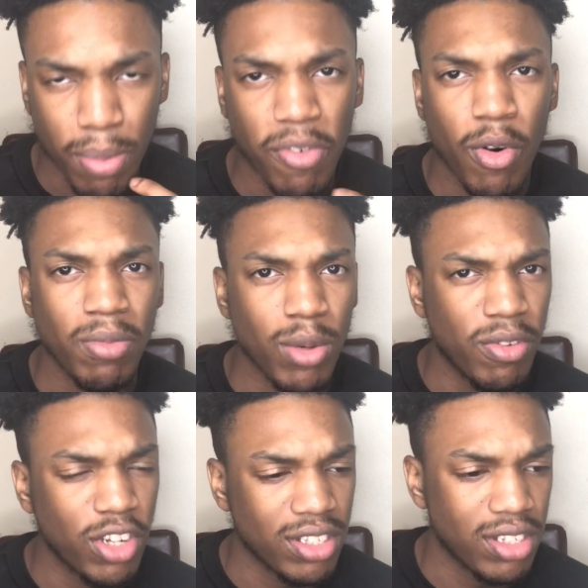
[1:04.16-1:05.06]
he performed it
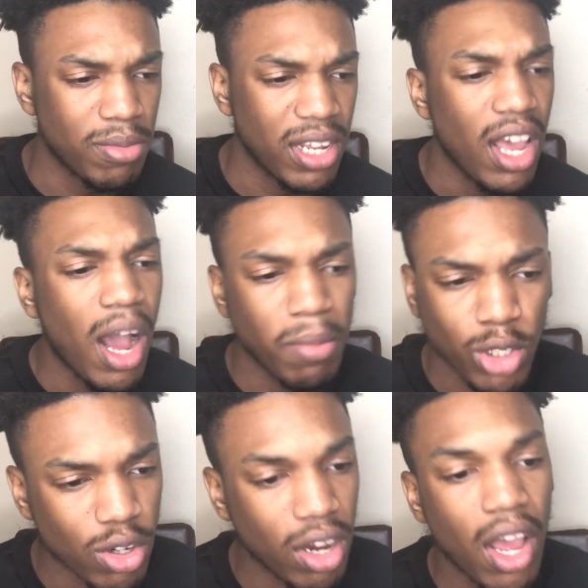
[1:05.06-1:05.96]
with Justin Timberlake. I'm
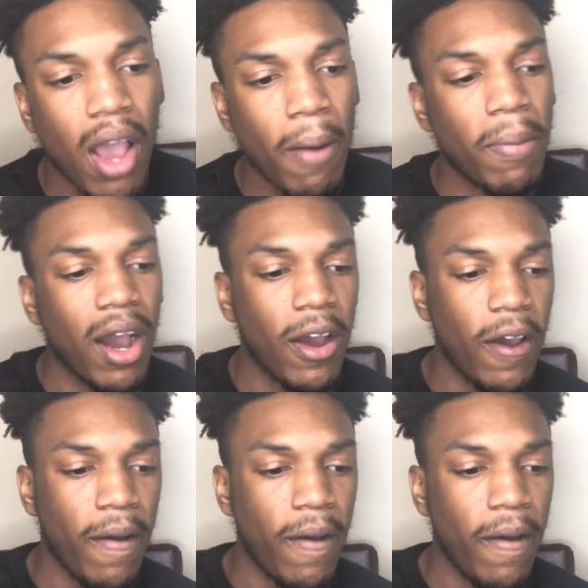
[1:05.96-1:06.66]
not sure, but